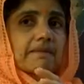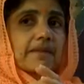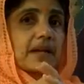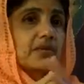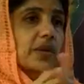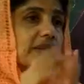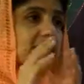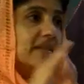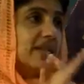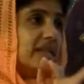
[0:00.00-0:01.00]
That's why the
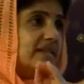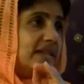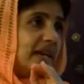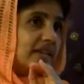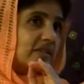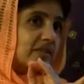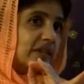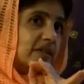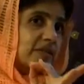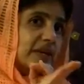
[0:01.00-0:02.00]
three states of
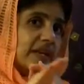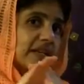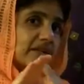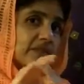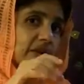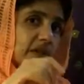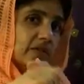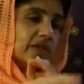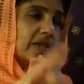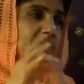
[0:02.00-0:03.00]
experience
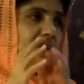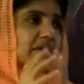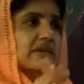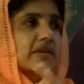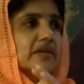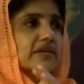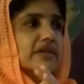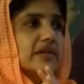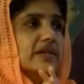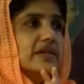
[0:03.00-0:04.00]
follows this
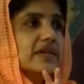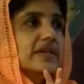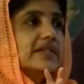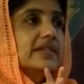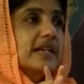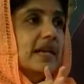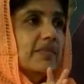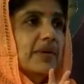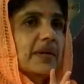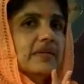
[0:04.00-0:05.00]
methodology.
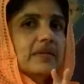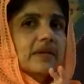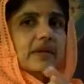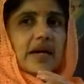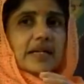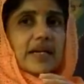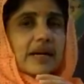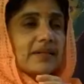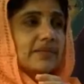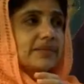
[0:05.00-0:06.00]
Sleep is I
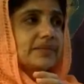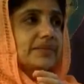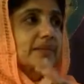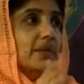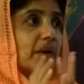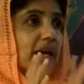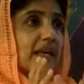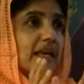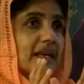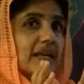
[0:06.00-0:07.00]
am.
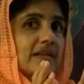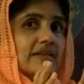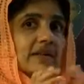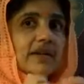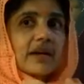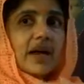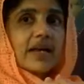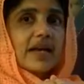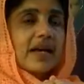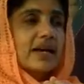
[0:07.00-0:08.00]
Waking is
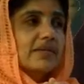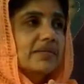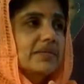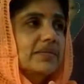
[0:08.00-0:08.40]
I am.